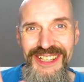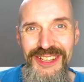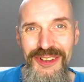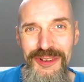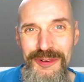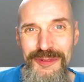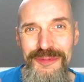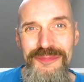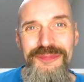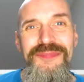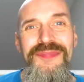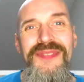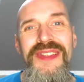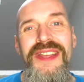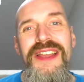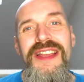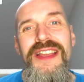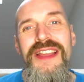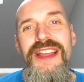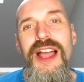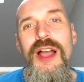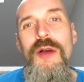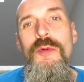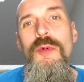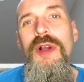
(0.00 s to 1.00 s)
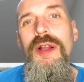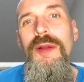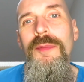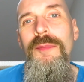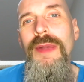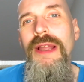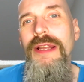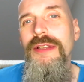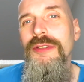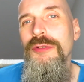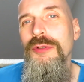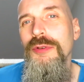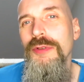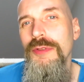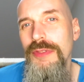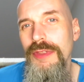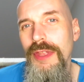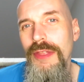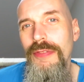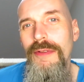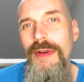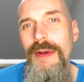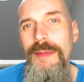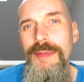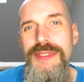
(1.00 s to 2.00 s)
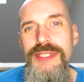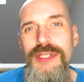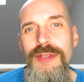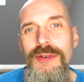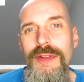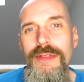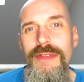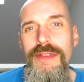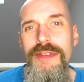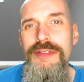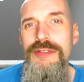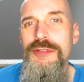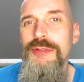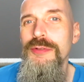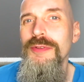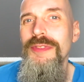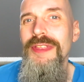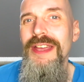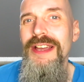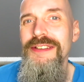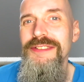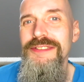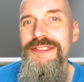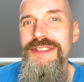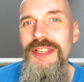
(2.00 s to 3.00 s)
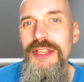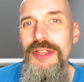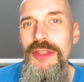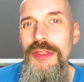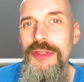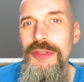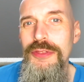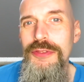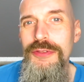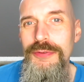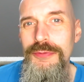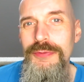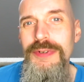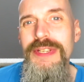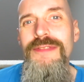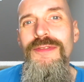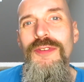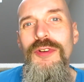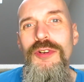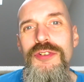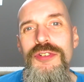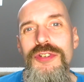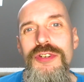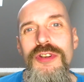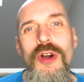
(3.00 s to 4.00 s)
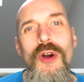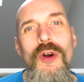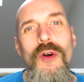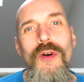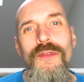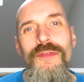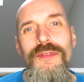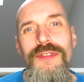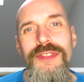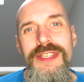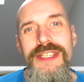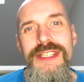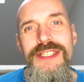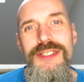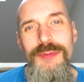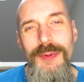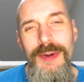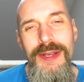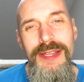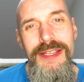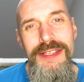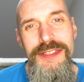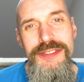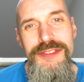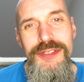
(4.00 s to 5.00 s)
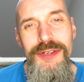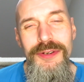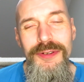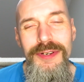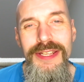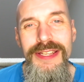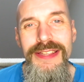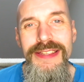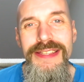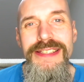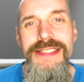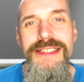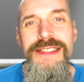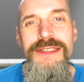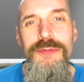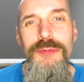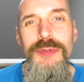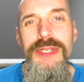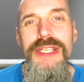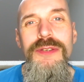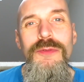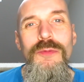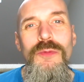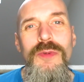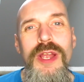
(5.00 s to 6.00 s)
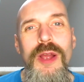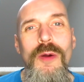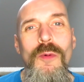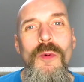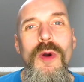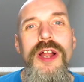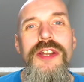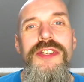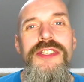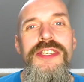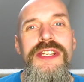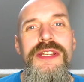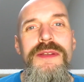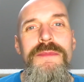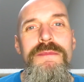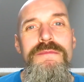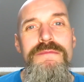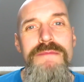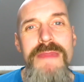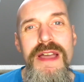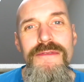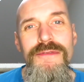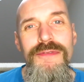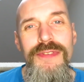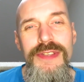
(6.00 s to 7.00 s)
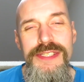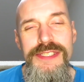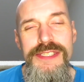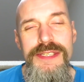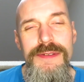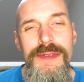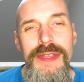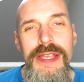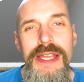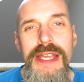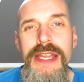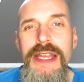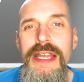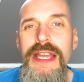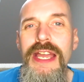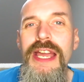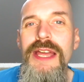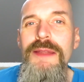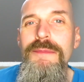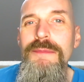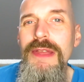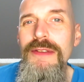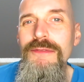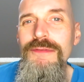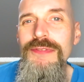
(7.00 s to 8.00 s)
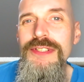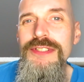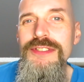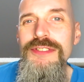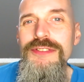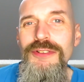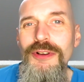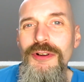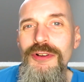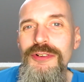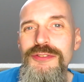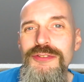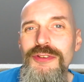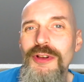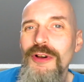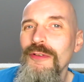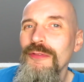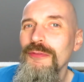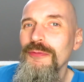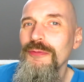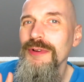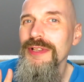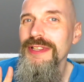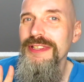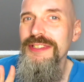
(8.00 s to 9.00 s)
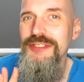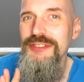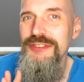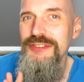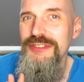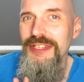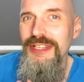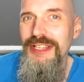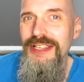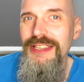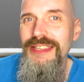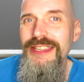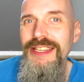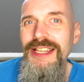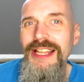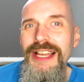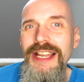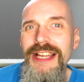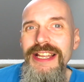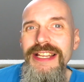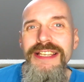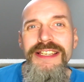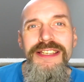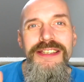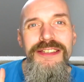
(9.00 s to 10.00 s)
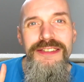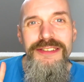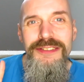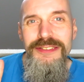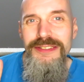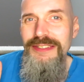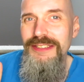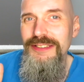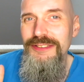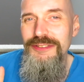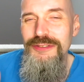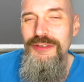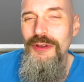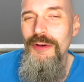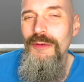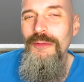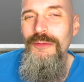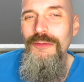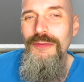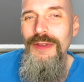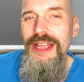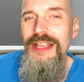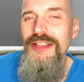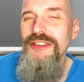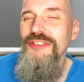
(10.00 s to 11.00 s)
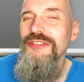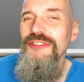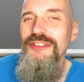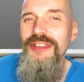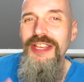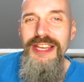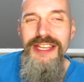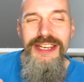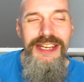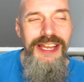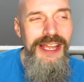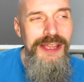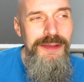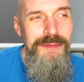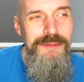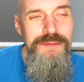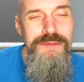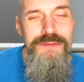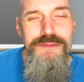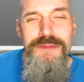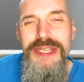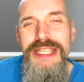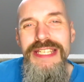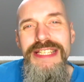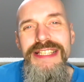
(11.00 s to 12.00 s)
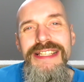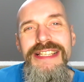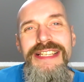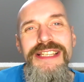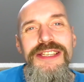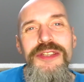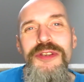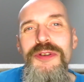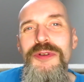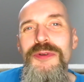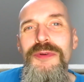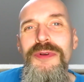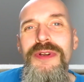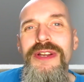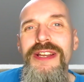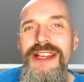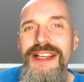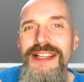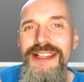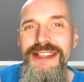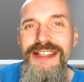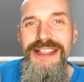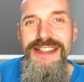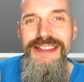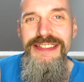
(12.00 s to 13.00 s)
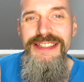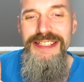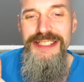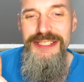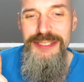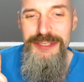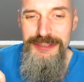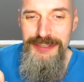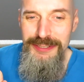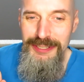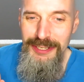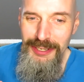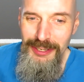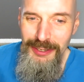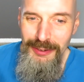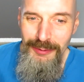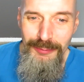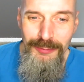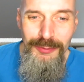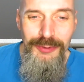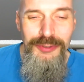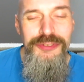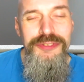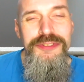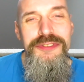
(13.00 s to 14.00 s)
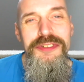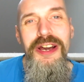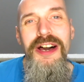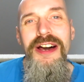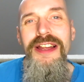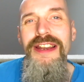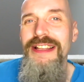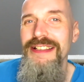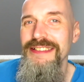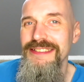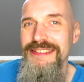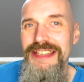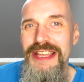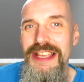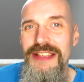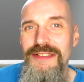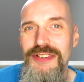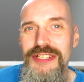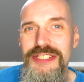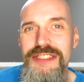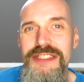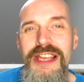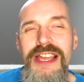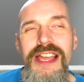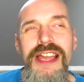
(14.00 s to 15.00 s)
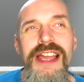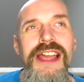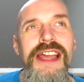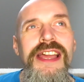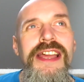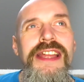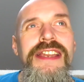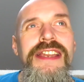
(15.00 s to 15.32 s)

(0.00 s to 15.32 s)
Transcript: Hello, and welcome back to another episode of the 2003 version of The Twilight Zone. And this week we are watching Memphis. And Memphis starts off with just a line, there's no face, and I immediately knew that this was Don S. Davis.